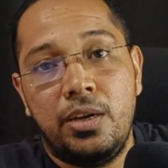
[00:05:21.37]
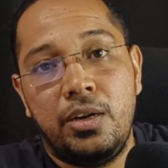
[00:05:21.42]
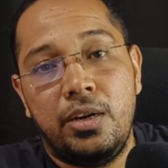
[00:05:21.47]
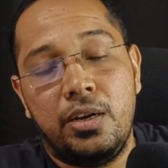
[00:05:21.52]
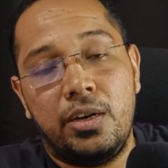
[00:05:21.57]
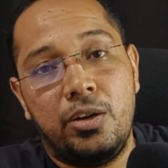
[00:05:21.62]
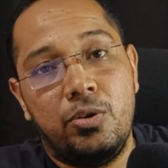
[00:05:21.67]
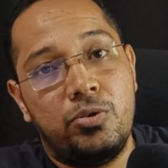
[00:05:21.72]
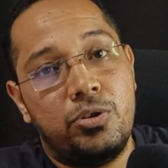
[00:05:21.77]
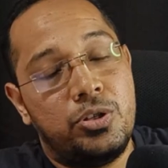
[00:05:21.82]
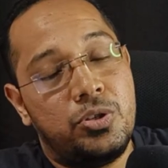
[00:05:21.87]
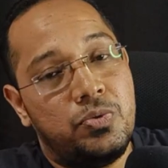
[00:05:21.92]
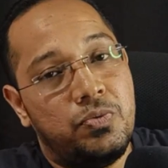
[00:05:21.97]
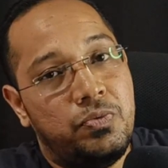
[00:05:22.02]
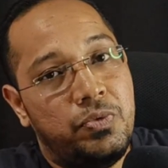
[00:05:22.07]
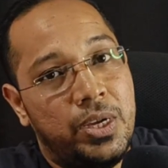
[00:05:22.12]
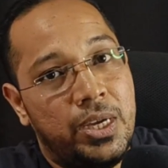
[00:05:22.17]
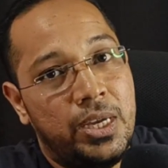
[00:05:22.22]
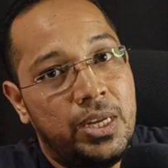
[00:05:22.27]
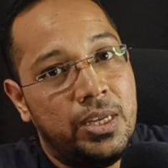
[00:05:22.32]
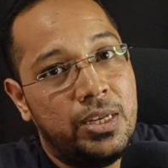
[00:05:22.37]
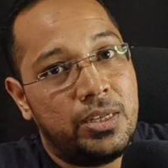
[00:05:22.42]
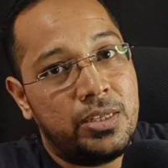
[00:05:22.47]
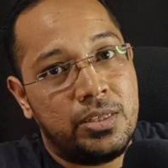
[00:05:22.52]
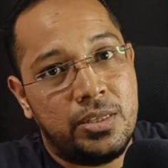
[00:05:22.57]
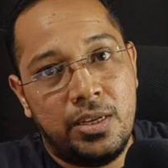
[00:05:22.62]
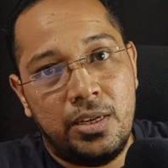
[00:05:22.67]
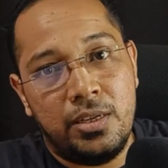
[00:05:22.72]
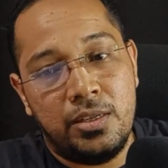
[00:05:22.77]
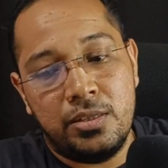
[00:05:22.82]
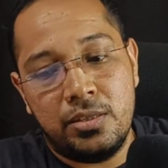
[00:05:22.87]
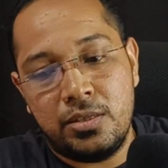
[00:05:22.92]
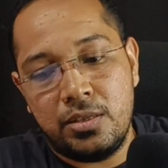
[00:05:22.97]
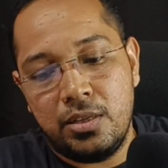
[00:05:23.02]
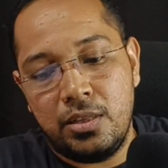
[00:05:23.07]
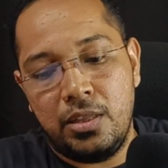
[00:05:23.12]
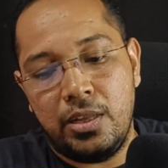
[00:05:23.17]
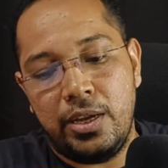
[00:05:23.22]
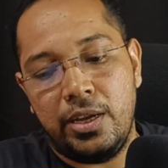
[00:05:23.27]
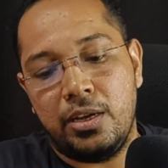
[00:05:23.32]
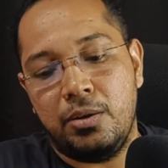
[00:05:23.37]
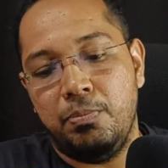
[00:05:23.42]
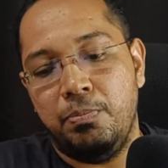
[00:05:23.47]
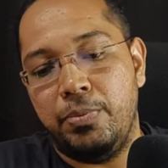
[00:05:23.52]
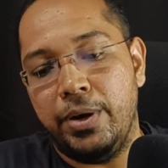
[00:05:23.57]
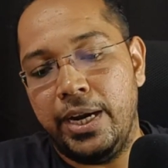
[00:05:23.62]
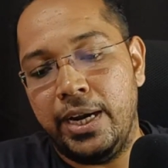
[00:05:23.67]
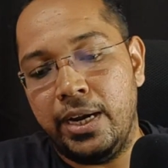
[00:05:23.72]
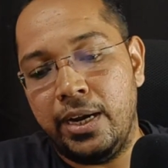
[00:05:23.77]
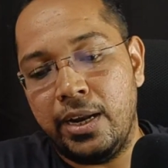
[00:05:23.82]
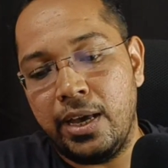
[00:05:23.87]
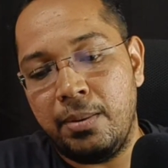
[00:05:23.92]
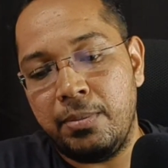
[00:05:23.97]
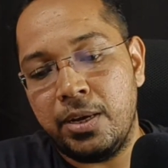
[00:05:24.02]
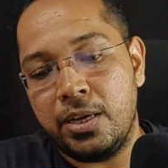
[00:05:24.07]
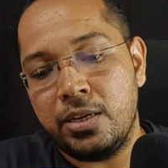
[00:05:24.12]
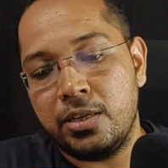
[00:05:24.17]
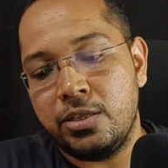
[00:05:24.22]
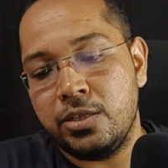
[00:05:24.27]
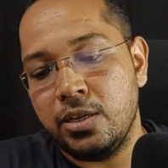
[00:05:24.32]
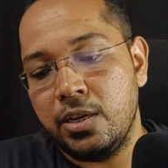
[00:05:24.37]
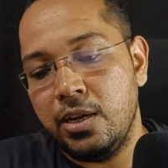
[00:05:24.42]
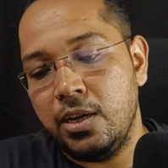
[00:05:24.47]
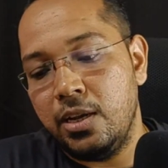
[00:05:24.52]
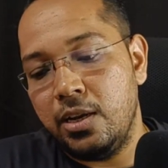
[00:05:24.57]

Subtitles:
and includes various things like brain damage,